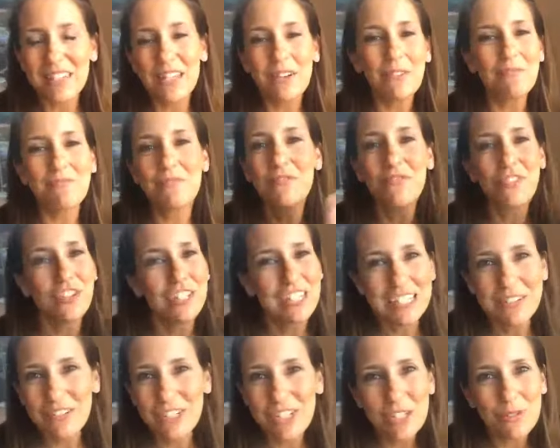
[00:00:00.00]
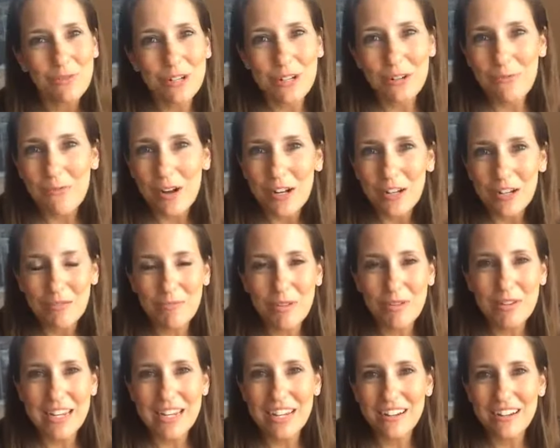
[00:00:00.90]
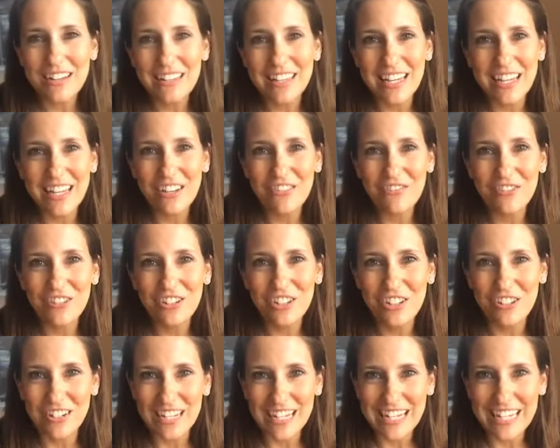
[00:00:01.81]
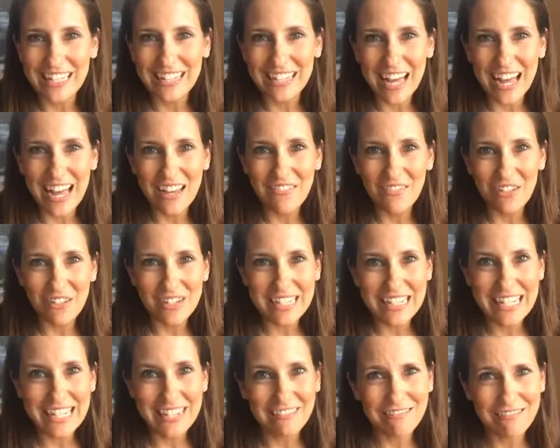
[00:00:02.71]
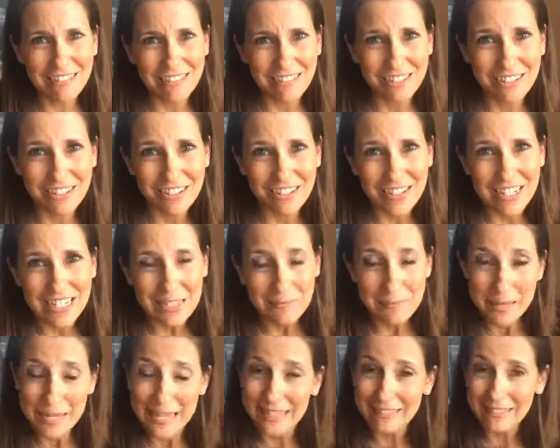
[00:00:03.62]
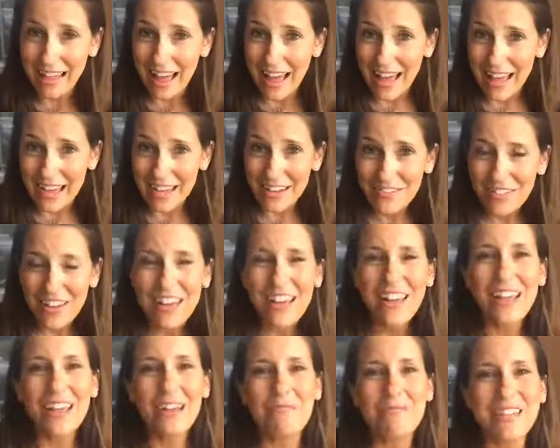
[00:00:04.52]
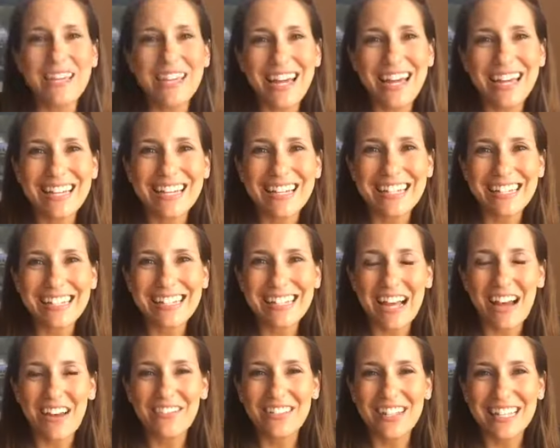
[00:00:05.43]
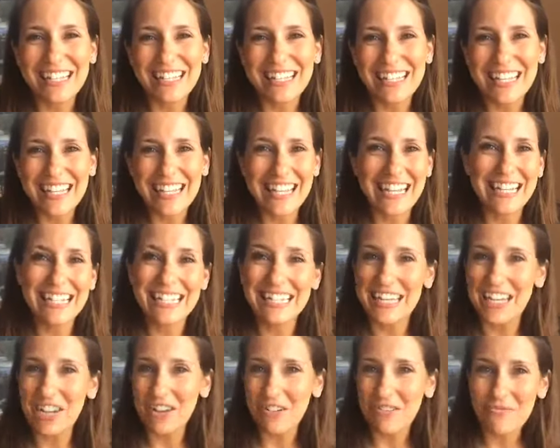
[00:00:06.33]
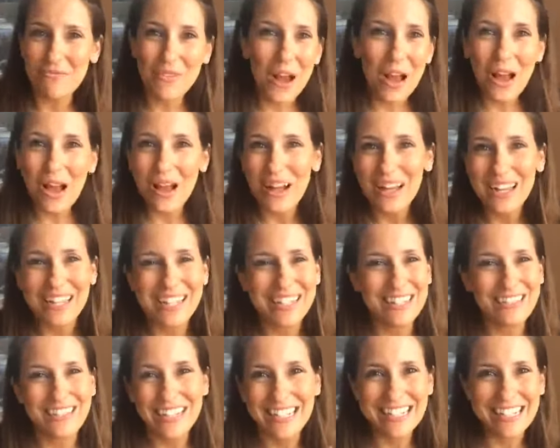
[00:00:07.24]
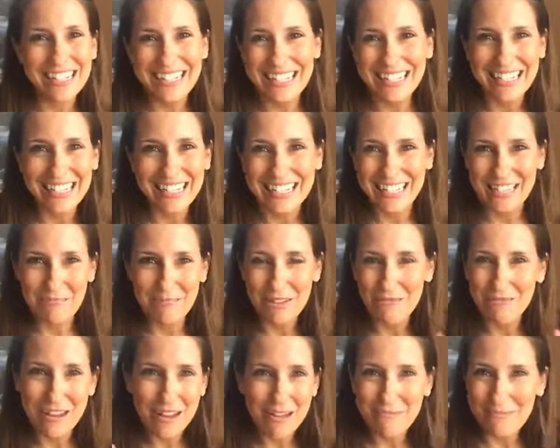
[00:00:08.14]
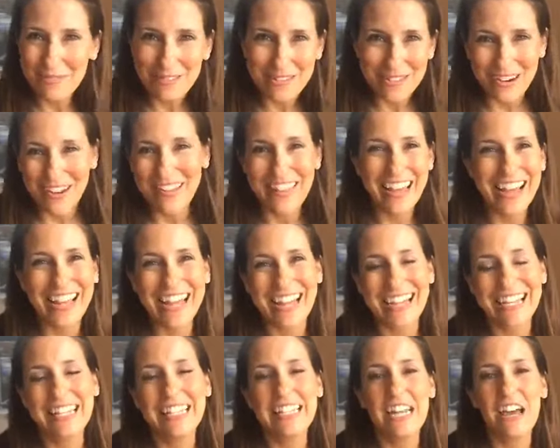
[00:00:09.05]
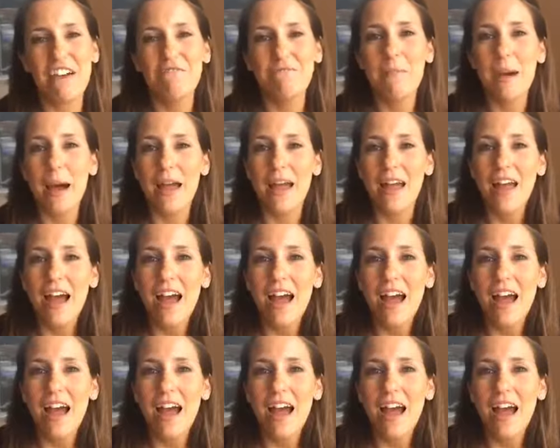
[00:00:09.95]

so first I just want to welcome you here and thank you for tuning in live. I always get a little nervous being live because obviously things can go wrong and you guys get to see me ramble and all that kind of stuff. But